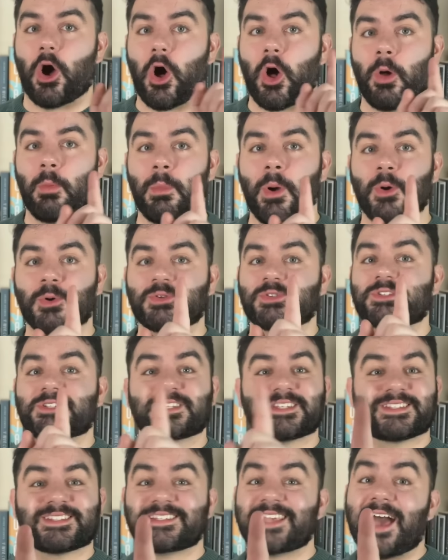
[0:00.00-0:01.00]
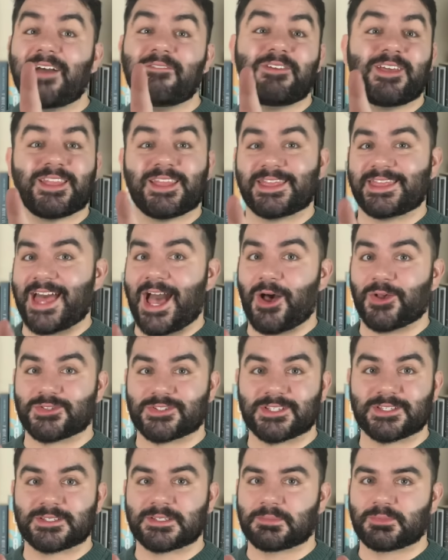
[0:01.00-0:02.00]
almost
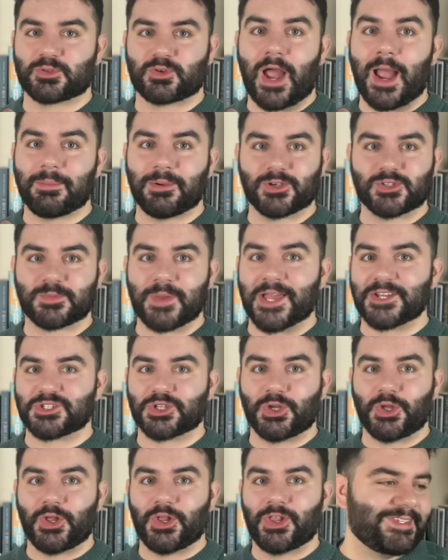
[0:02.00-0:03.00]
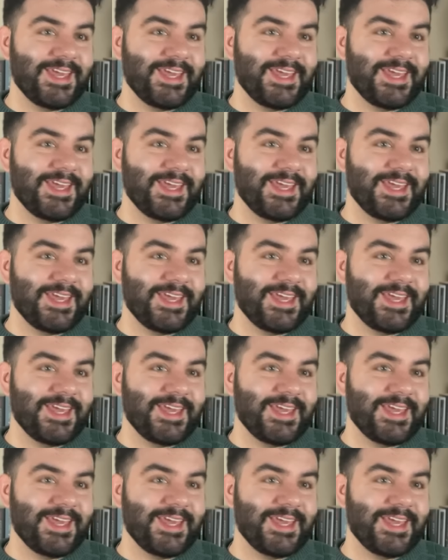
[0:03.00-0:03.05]
7,000 subscriber special.